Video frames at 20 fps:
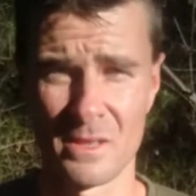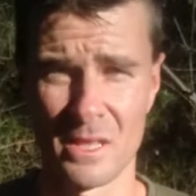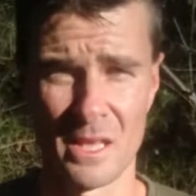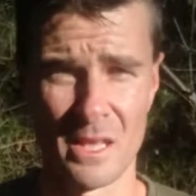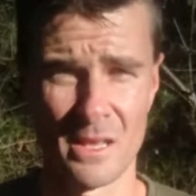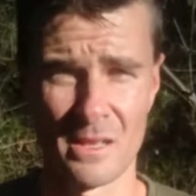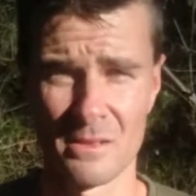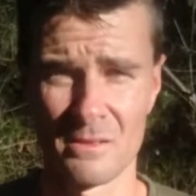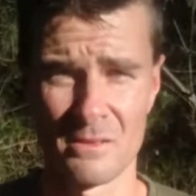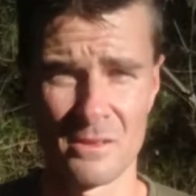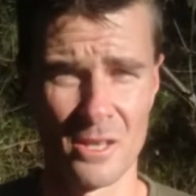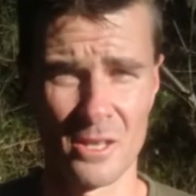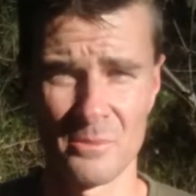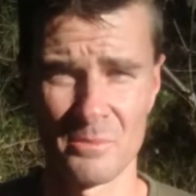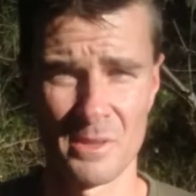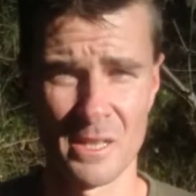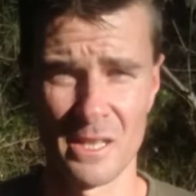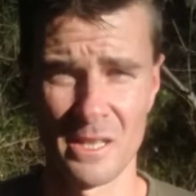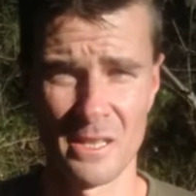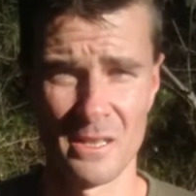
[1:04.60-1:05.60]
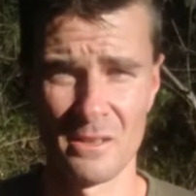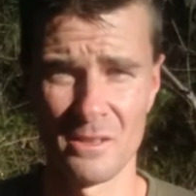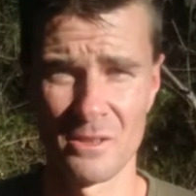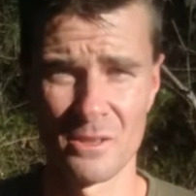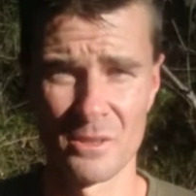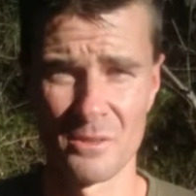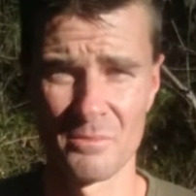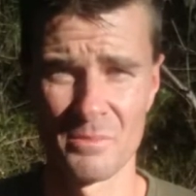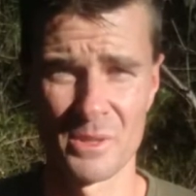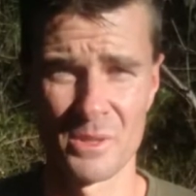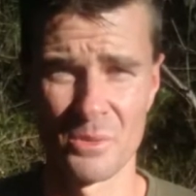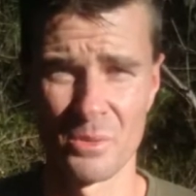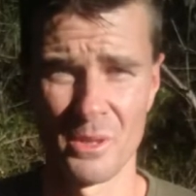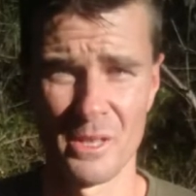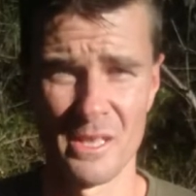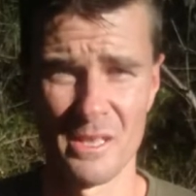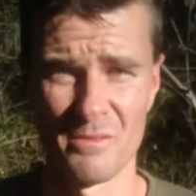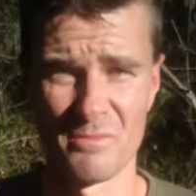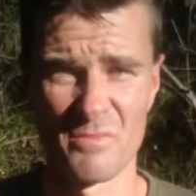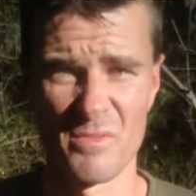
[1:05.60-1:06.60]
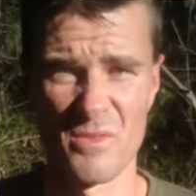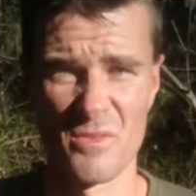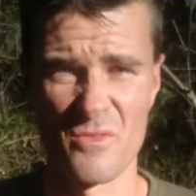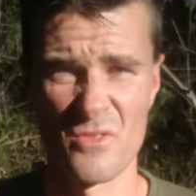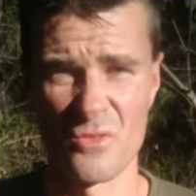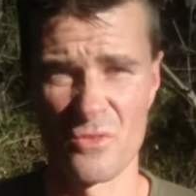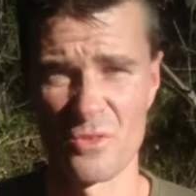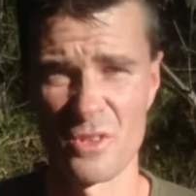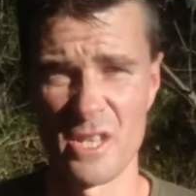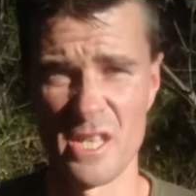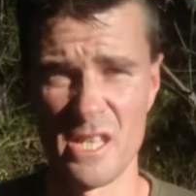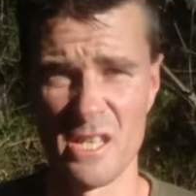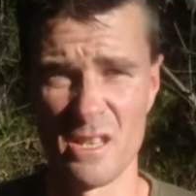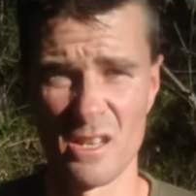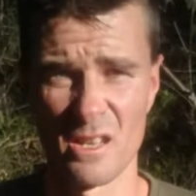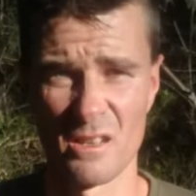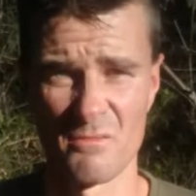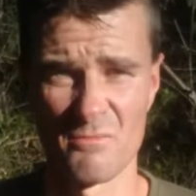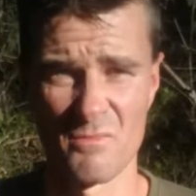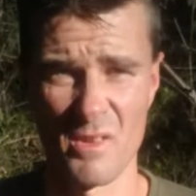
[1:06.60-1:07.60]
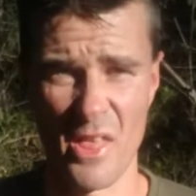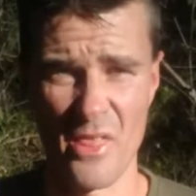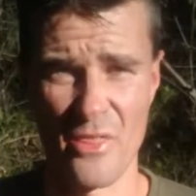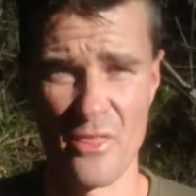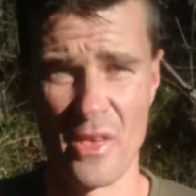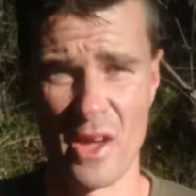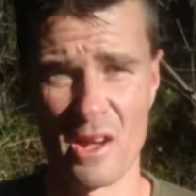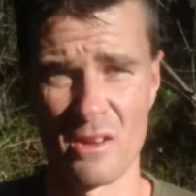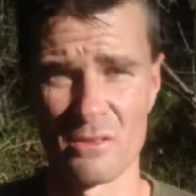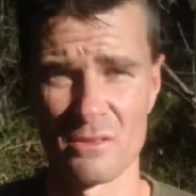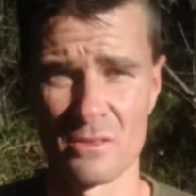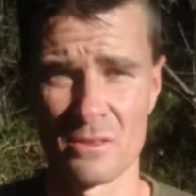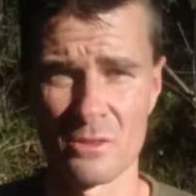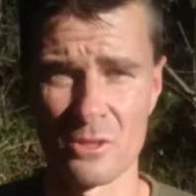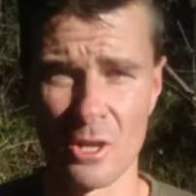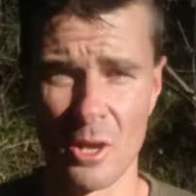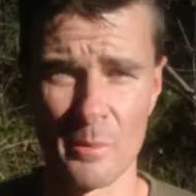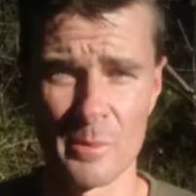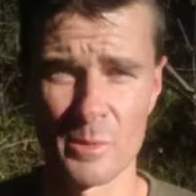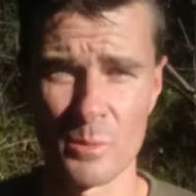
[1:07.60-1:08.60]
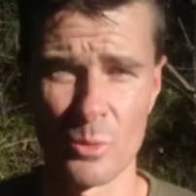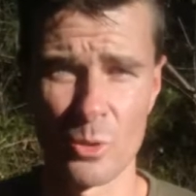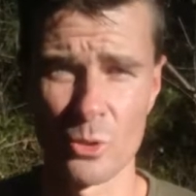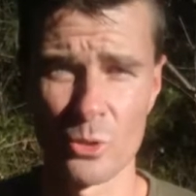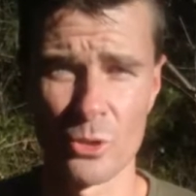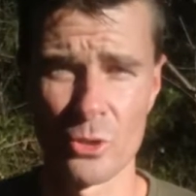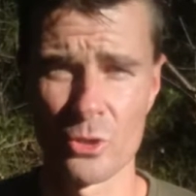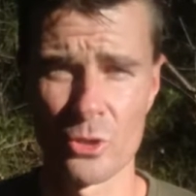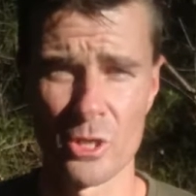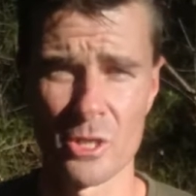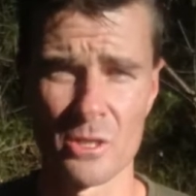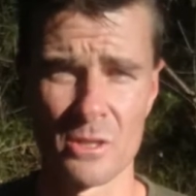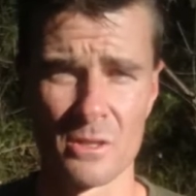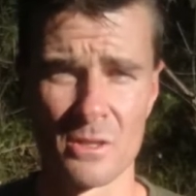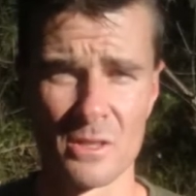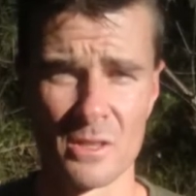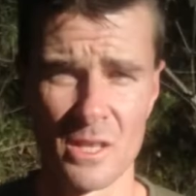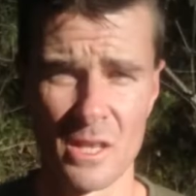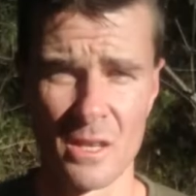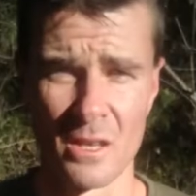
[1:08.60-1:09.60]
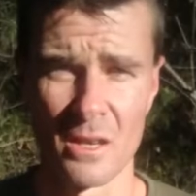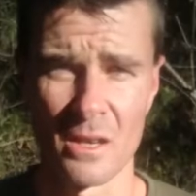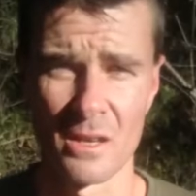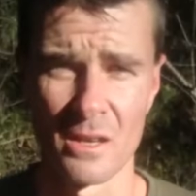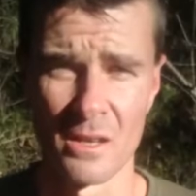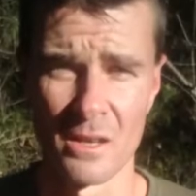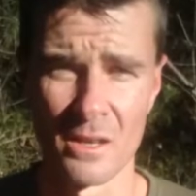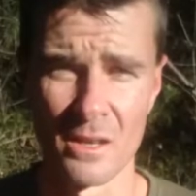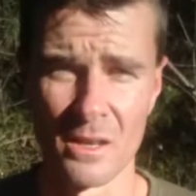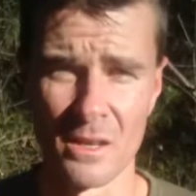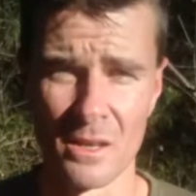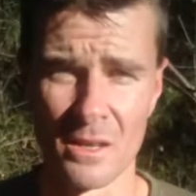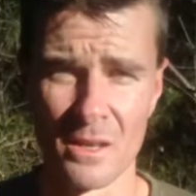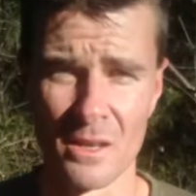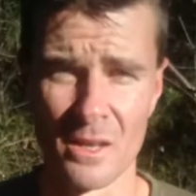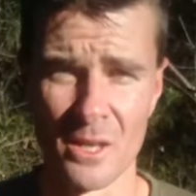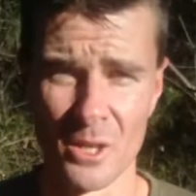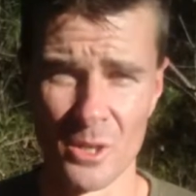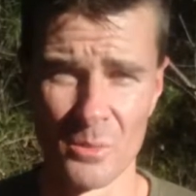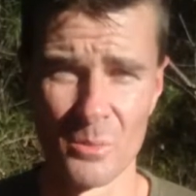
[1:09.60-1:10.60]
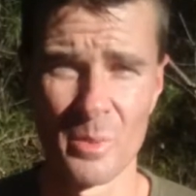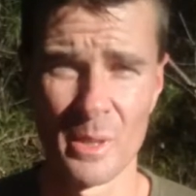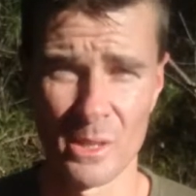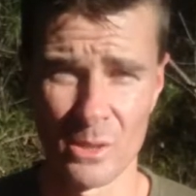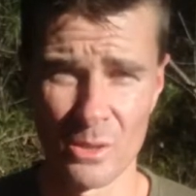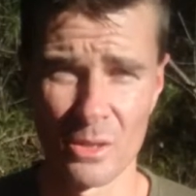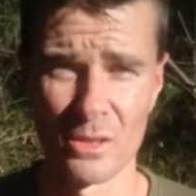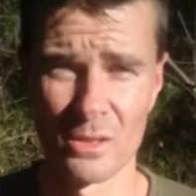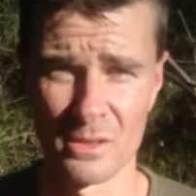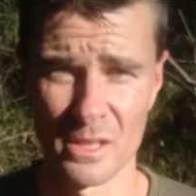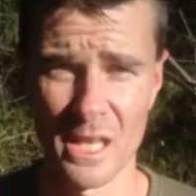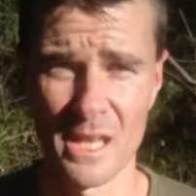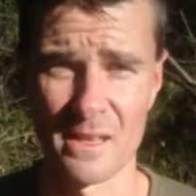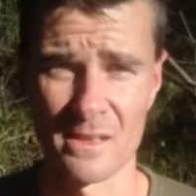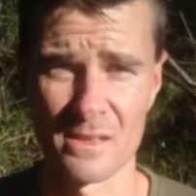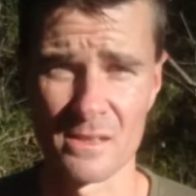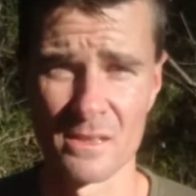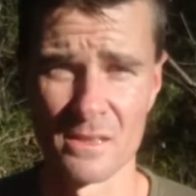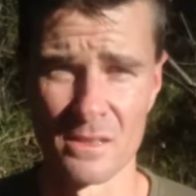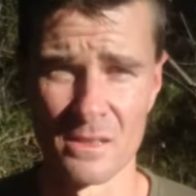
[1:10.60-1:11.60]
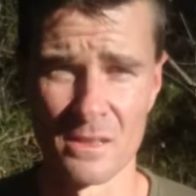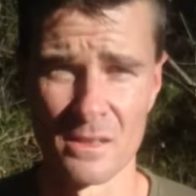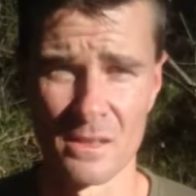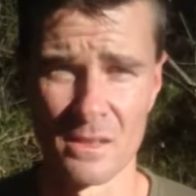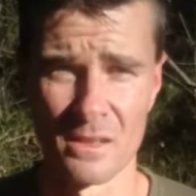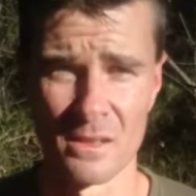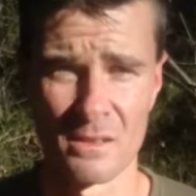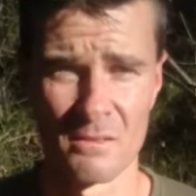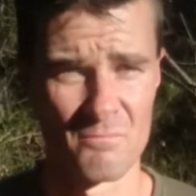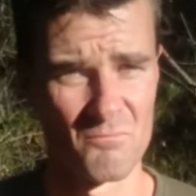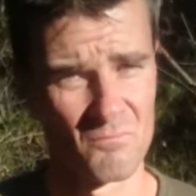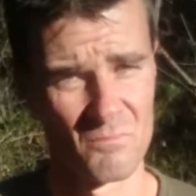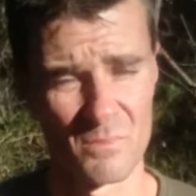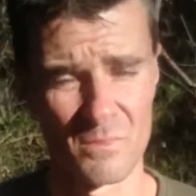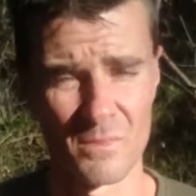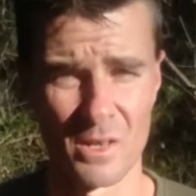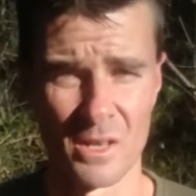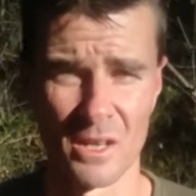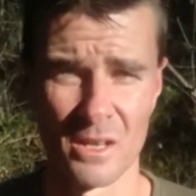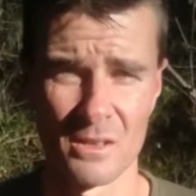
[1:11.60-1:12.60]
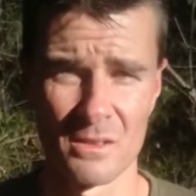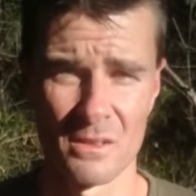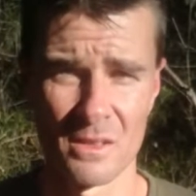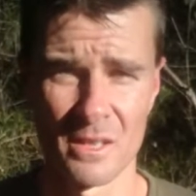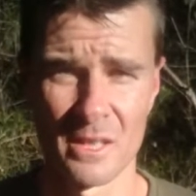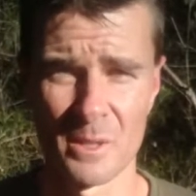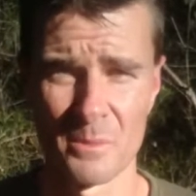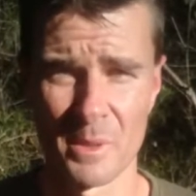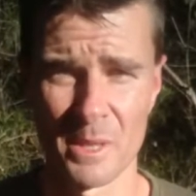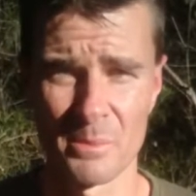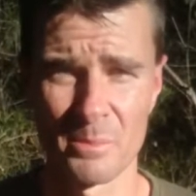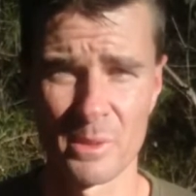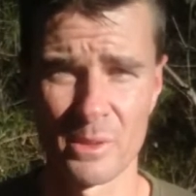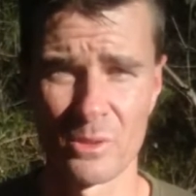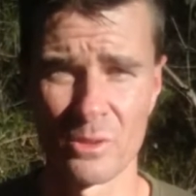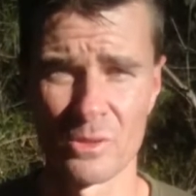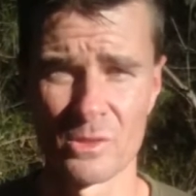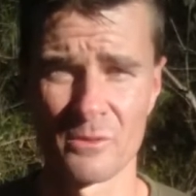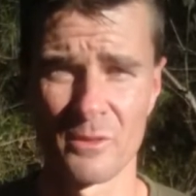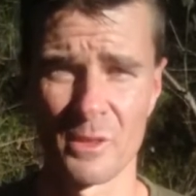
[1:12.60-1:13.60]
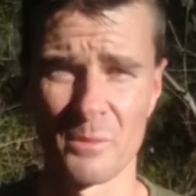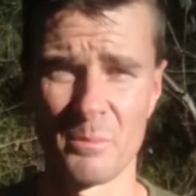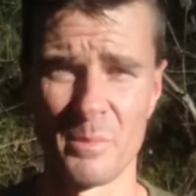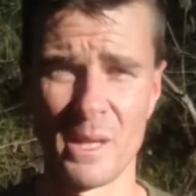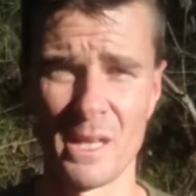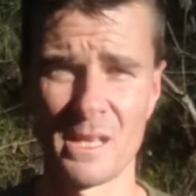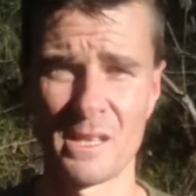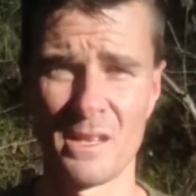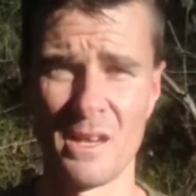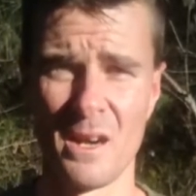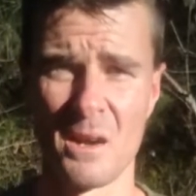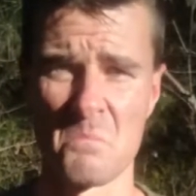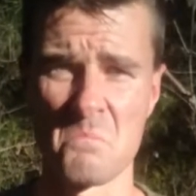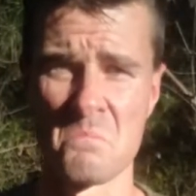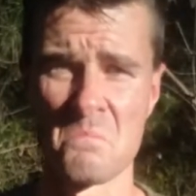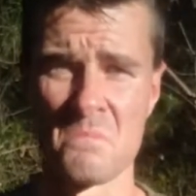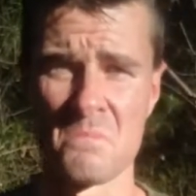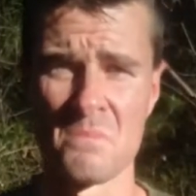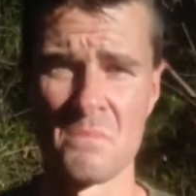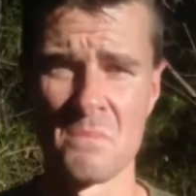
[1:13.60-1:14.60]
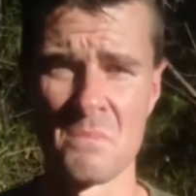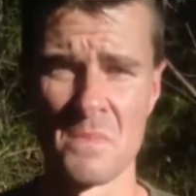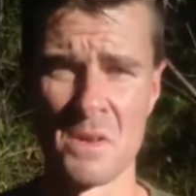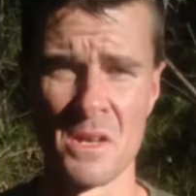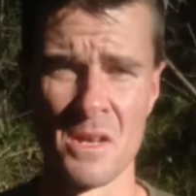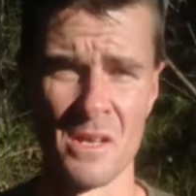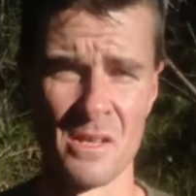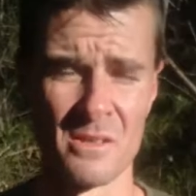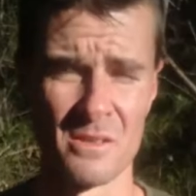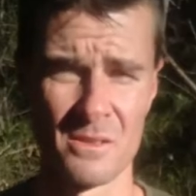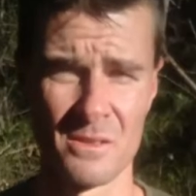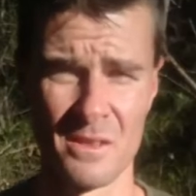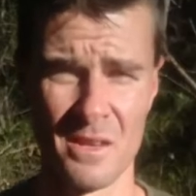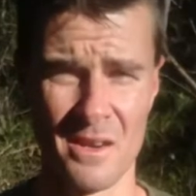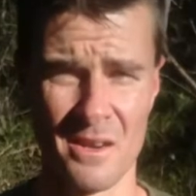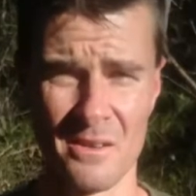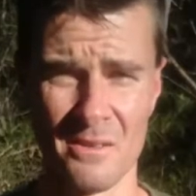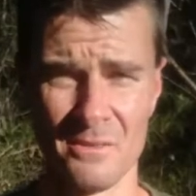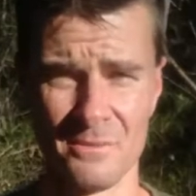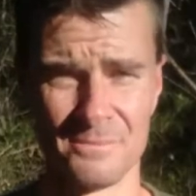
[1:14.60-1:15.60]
that I'm getting, you know, between three and a thousand times more nutrition than they are. Big call, yes. Well, I only make big calls if I can back it up. So,